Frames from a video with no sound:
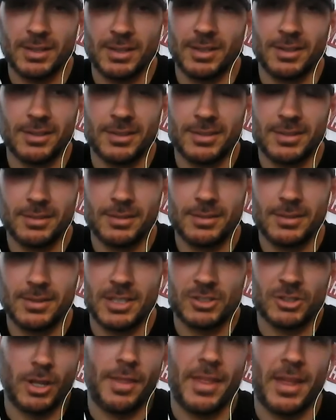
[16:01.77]

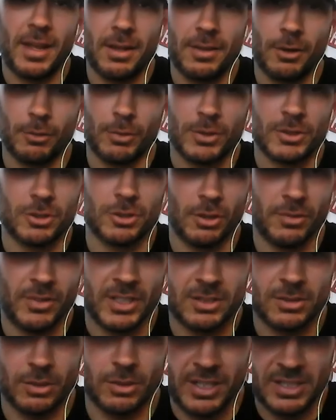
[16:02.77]
And they're
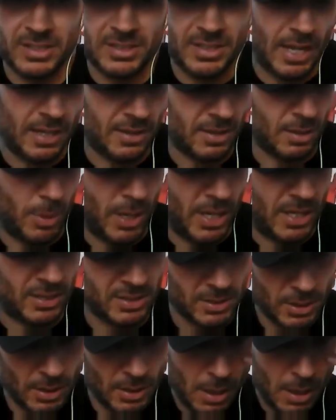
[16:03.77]
reservists, so they stay at the
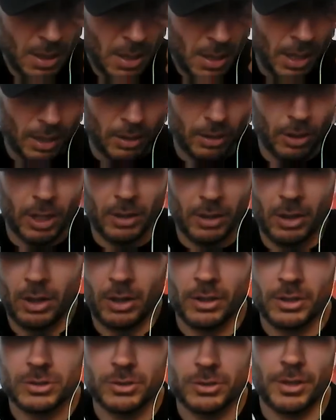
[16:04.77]
base a lot
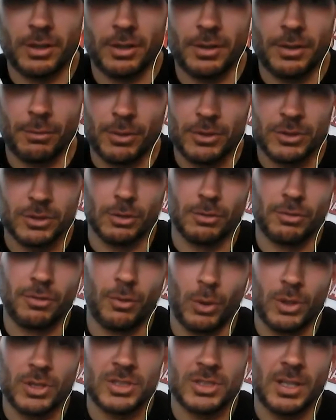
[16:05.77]
longer. So they're in the reserve
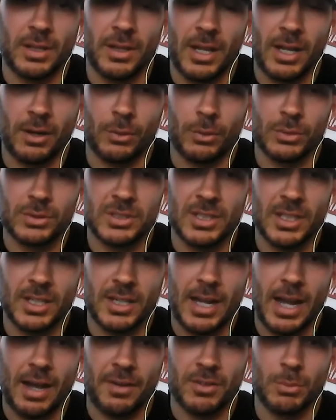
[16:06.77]
force, and they don't
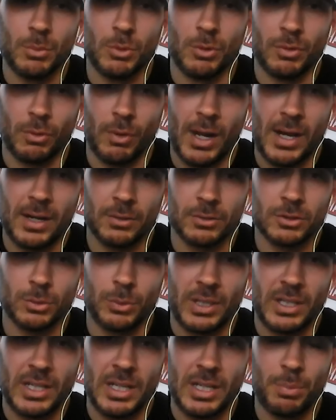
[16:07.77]
have to move around.
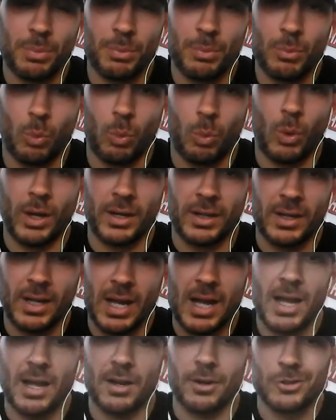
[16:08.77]
So we keep one
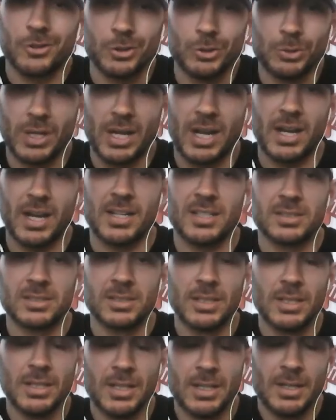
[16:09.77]
guy or two
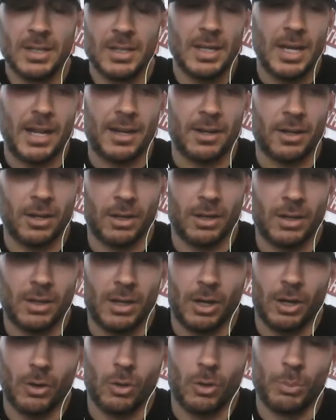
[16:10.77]
guys at
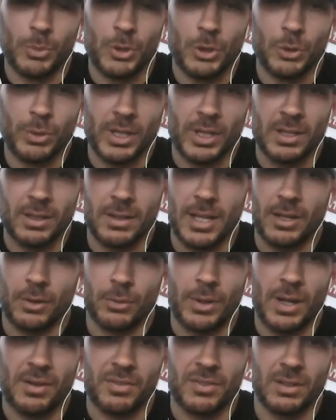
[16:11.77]
our home unit, and they
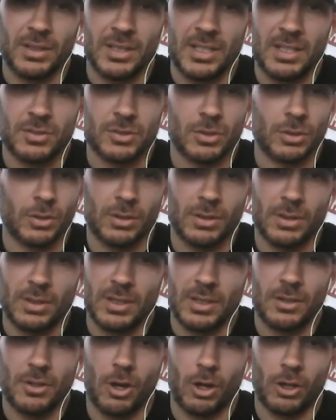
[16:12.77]
don't have to leave. So
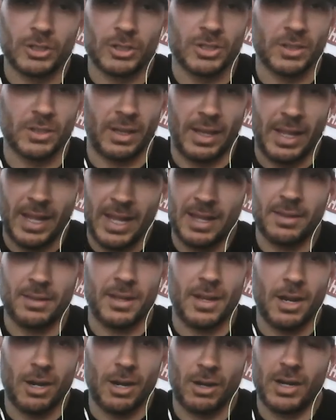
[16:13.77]
the knowledge of the
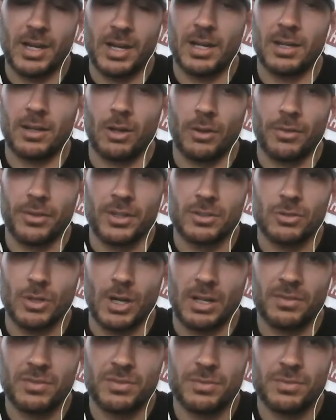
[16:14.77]
land, the area, and all the
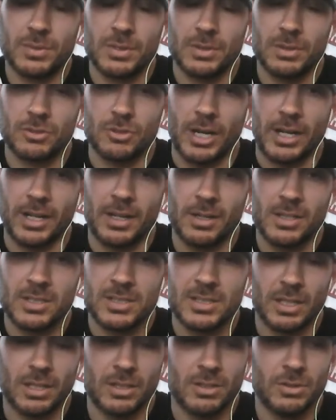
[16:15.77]
training
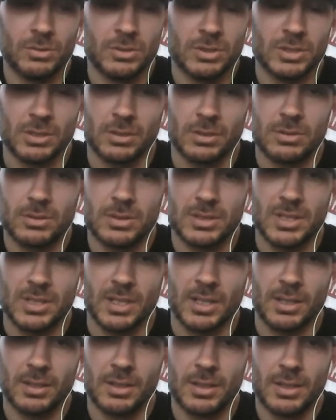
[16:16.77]
areas they can use, it's
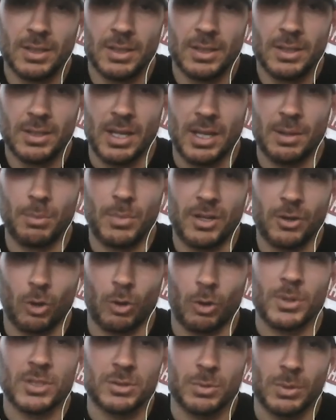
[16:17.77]

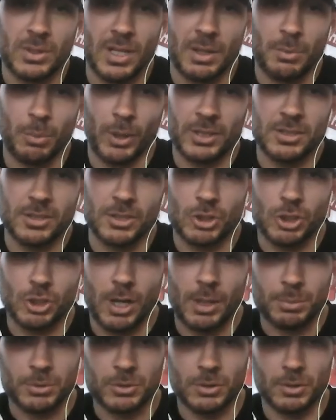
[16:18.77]
enormous what they bring to the
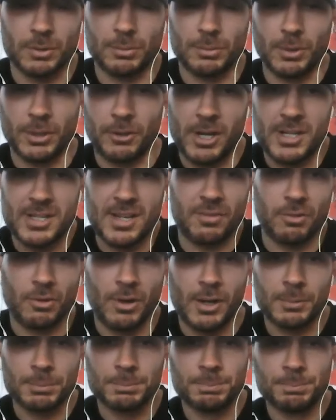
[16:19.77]
shop. So it's really great to have
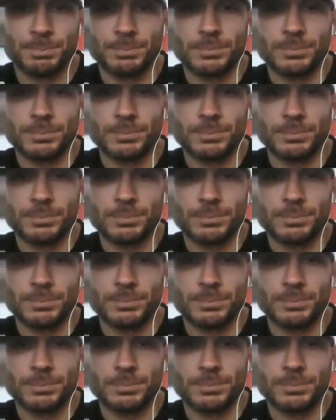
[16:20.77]
around.